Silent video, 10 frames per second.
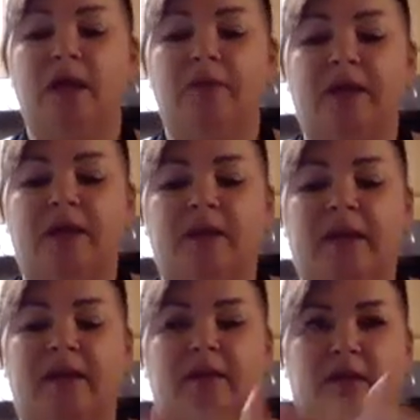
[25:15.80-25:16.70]
But
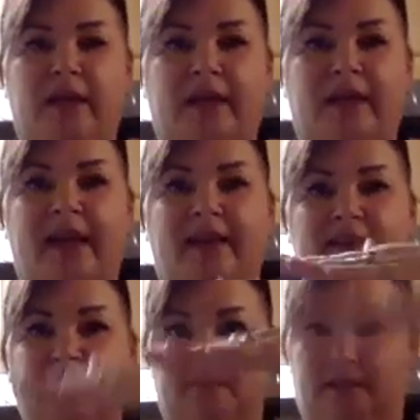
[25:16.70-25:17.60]
they, they
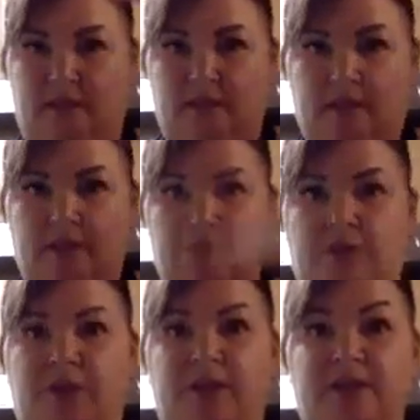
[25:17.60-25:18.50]
nest. So
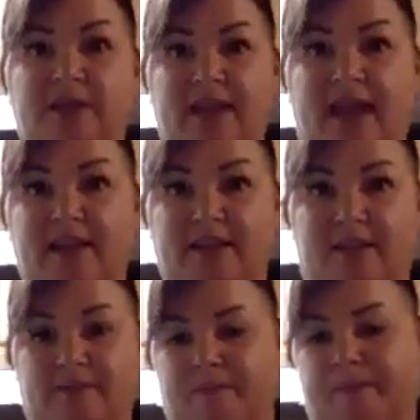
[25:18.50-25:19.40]
you can stack
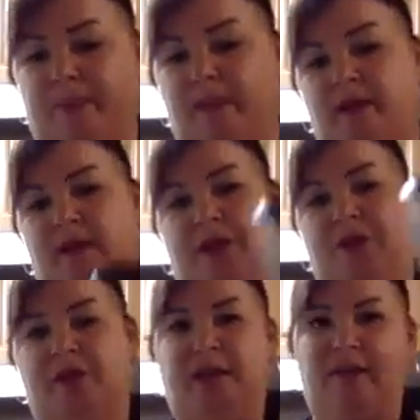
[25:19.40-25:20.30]
them and
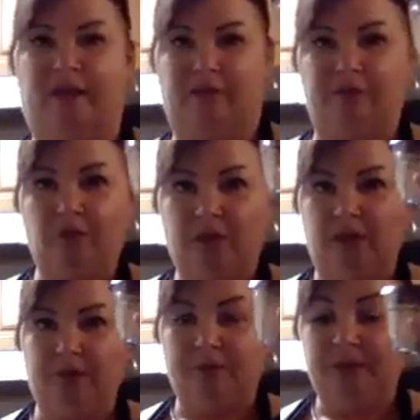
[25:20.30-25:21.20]
you can have little, four
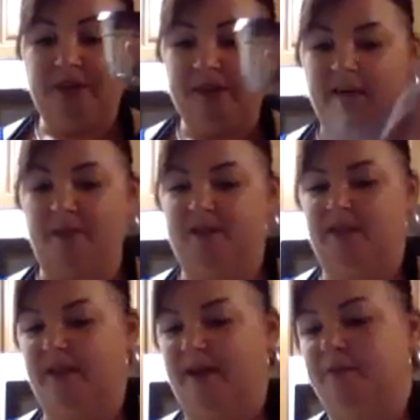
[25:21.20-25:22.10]
little pudding cups
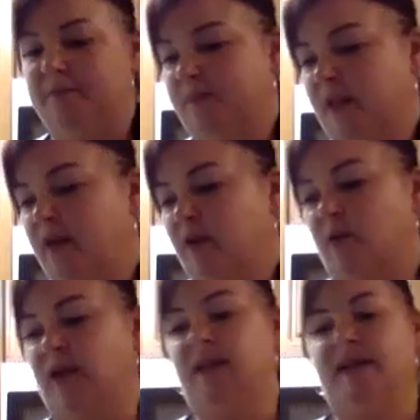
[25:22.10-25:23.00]
in there.
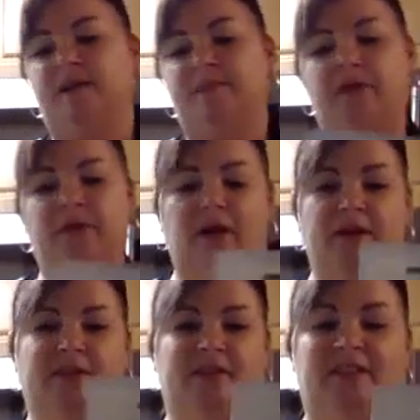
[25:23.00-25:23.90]
What I like about
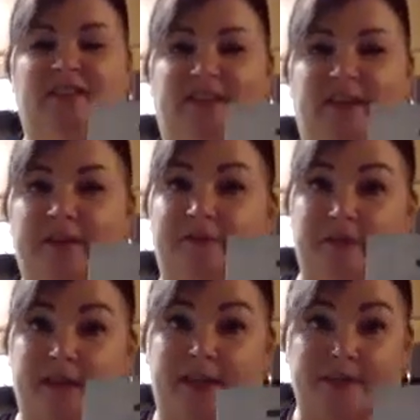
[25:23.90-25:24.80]
ours is it's dairy
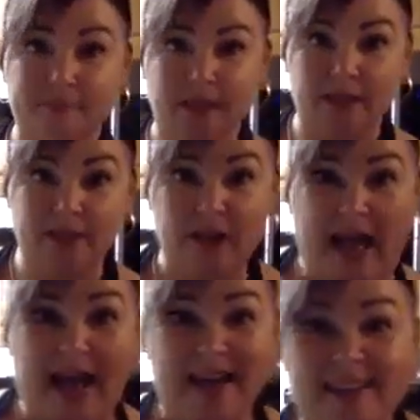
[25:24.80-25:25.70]
free unless you
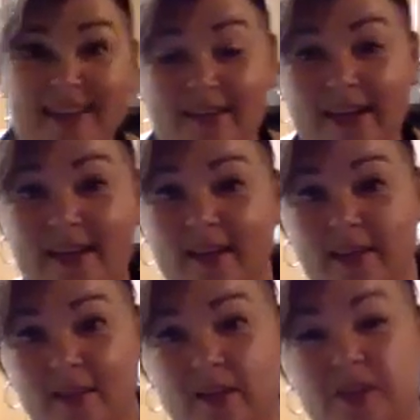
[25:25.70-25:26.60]
add dairy.
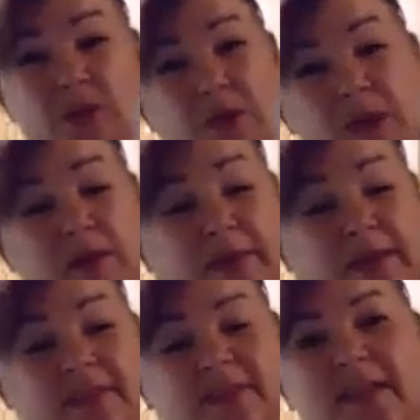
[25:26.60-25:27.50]
The store-bought
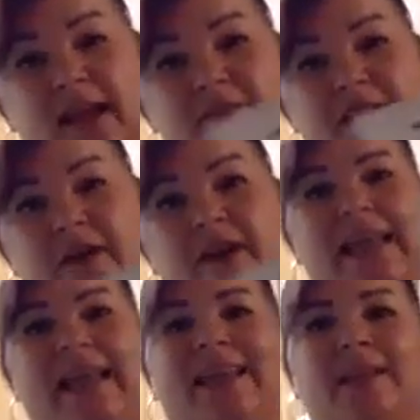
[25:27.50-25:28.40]
mixes have dairy
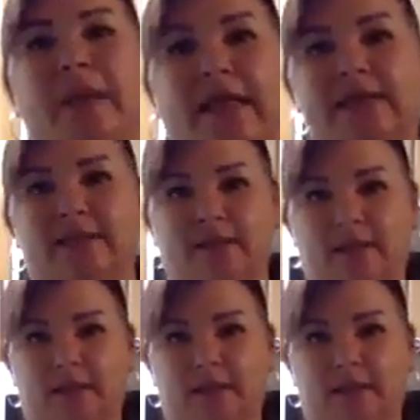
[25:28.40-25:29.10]
in the mix.